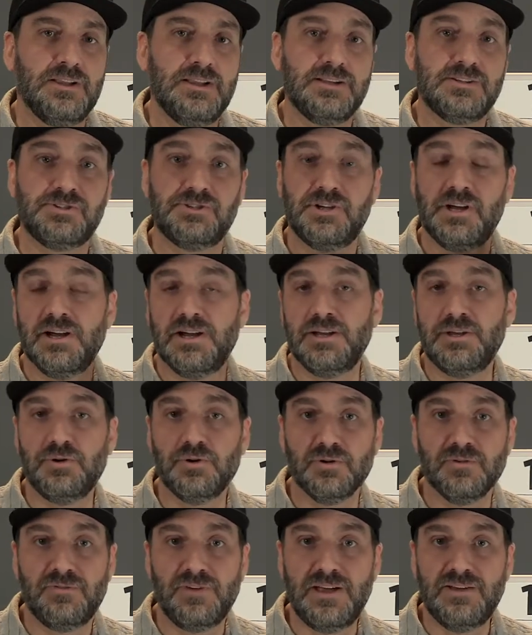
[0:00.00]
links sharing
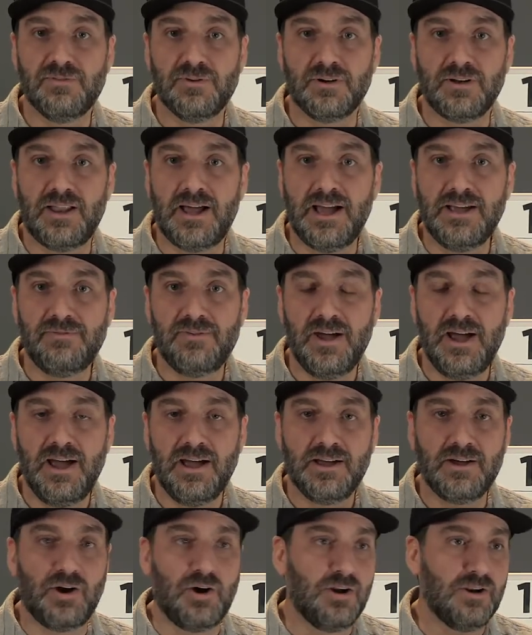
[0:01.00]
your favorite life
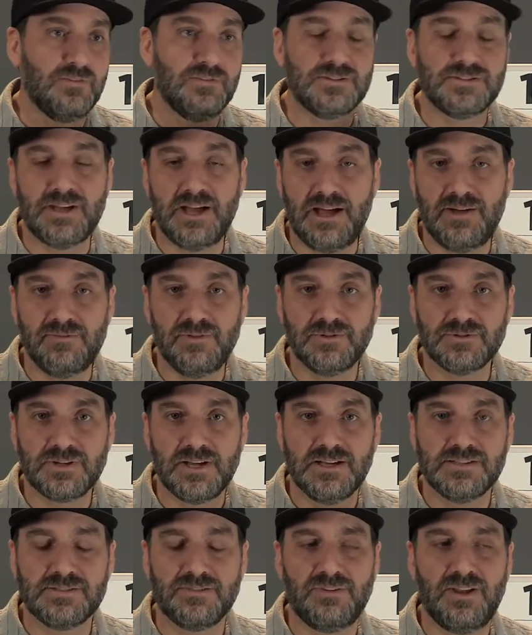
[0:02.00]
hack. All of us have those
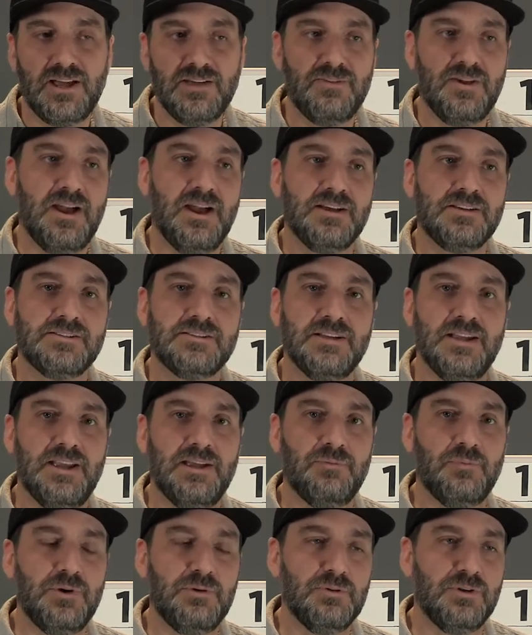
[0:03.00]
kinds of life hacks.
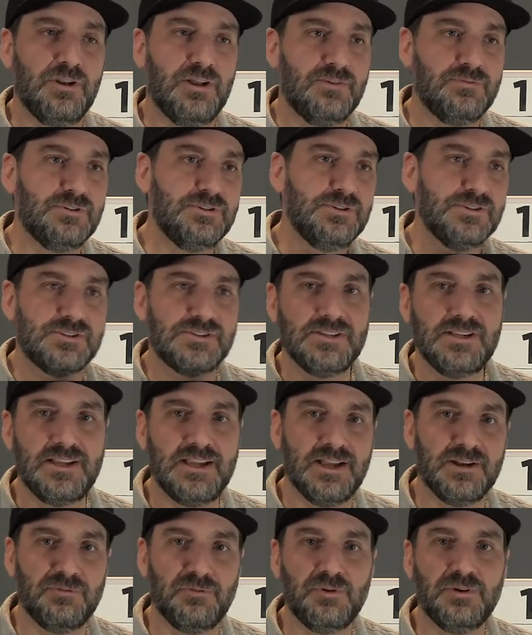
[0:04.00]
And we would love to just see
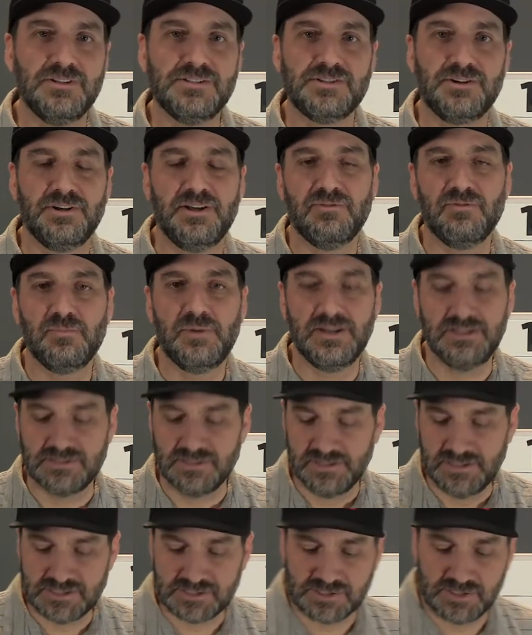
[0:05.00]
kind of what is on
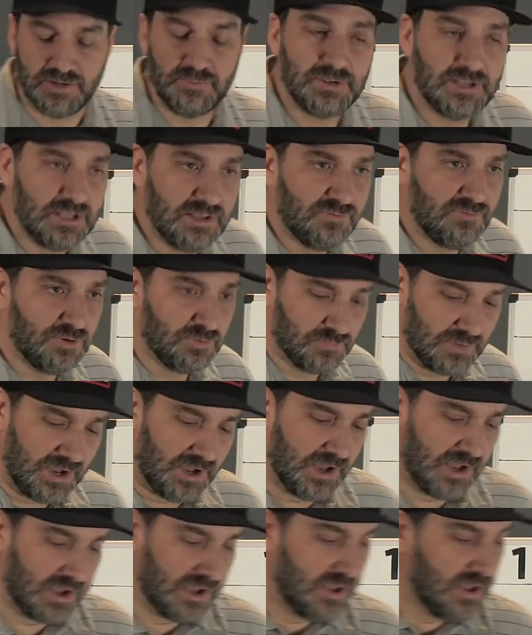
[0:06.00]
everybody's list. So let me give you
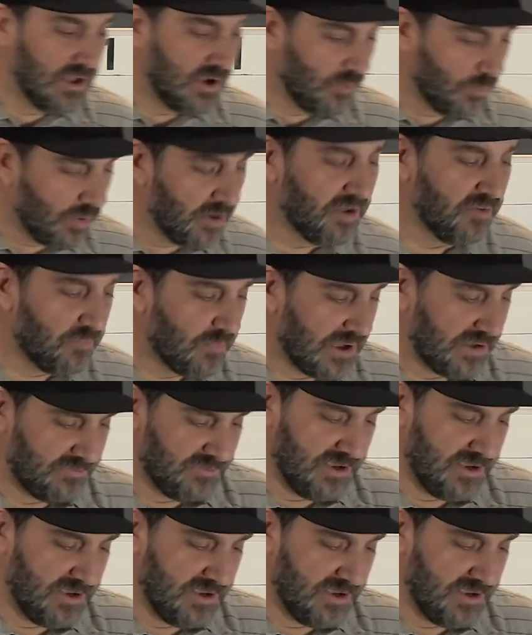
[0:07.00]
one of my